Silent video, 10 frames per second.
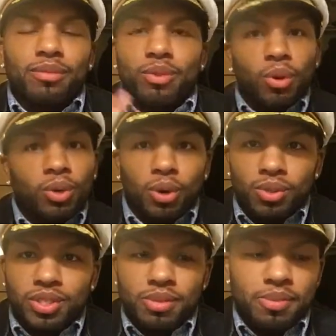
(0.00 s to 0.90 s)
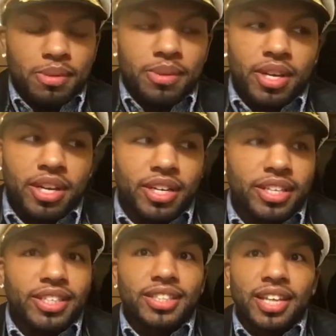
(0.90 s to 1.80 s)
Kudos to me
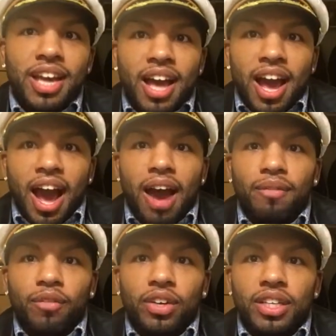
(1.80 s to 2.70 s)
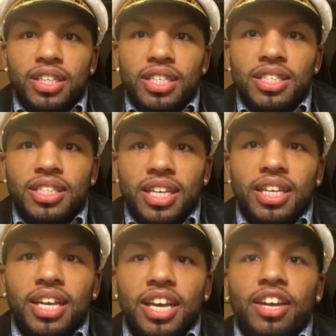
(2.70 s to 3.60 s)
because I'm really
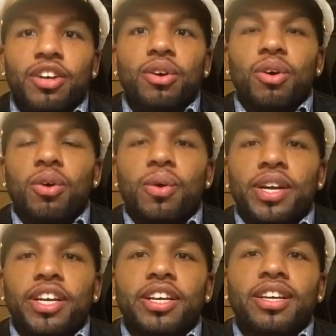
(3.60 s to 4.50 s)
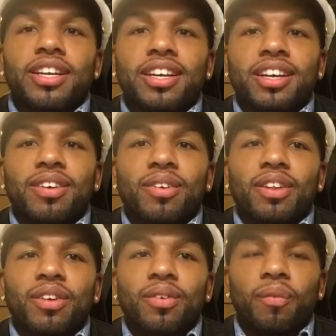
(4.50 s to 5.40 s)
sitting here going
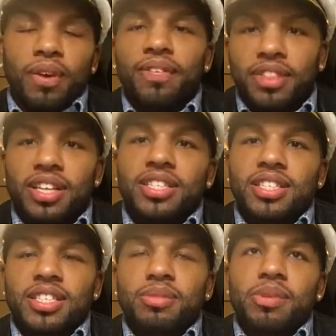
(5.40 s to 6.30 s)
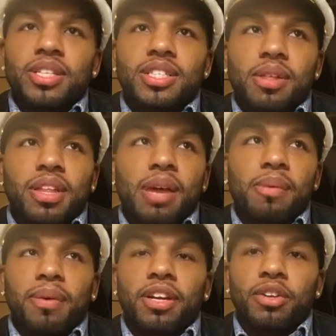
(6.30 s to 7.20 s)
with this. It's been something I've
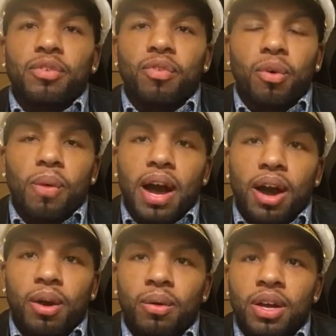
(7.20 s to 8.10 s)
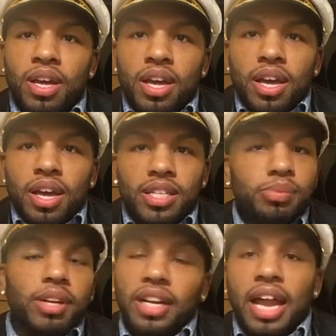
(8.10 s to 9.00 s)
been wanting to do for a while. It's
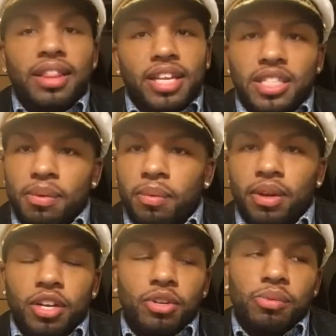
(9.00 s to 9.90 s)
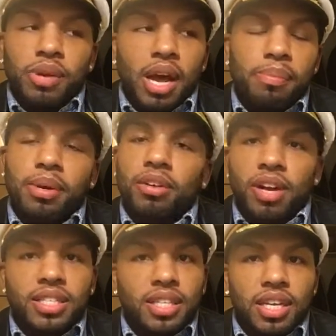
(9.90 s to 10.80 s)
been a lot of things I've been wanting to do, but I
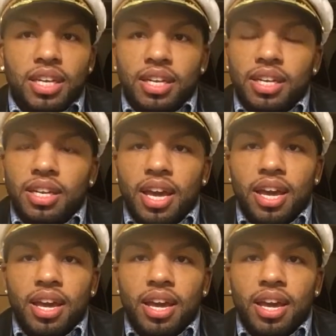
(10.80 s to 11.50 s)
procrastinated